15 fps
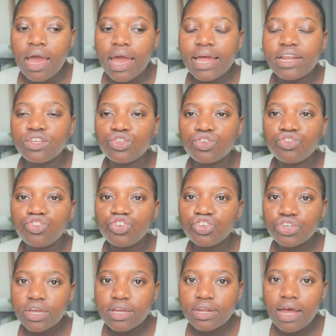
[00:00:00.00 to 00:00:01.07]
and I just
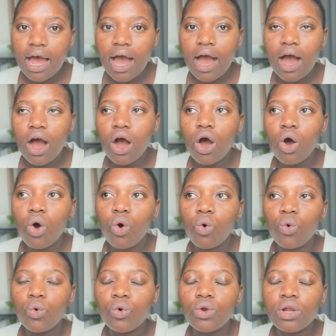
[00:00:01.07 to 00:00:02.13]
shared
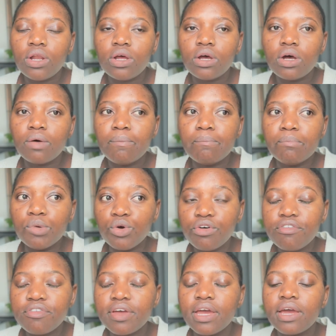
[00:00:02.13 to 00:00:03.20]
how
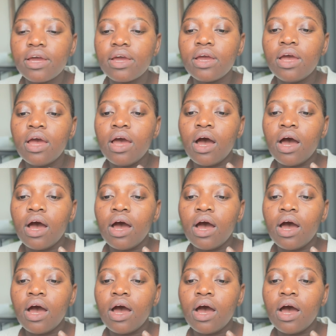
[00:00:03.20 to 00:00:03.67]
moving